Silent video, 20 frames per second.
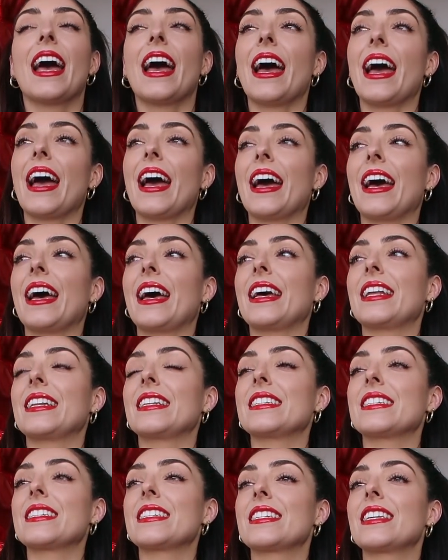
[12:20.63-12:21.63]

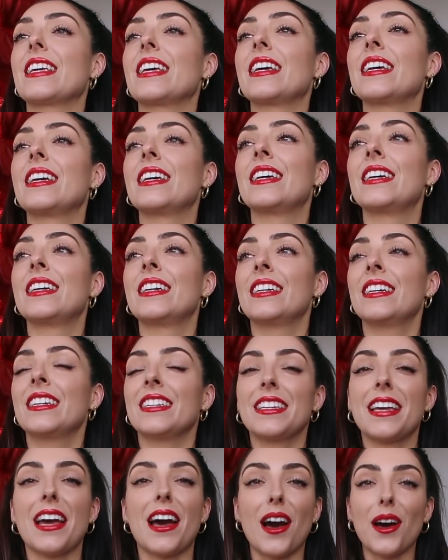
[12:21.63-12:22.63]
And
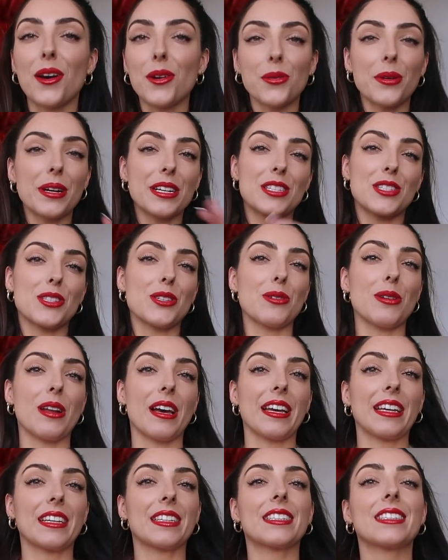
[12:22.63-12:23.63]
yeah, I always do
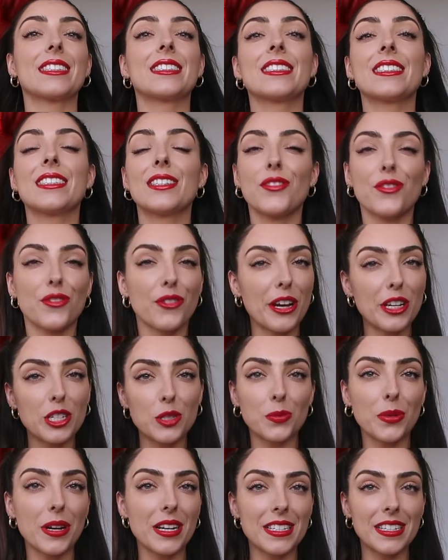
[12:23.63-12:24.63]
like
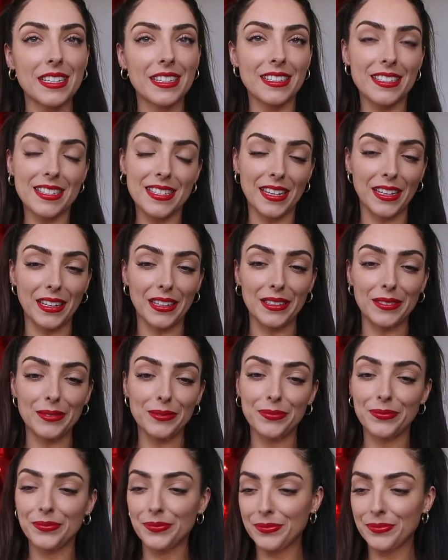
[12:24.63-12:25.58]
friend presents and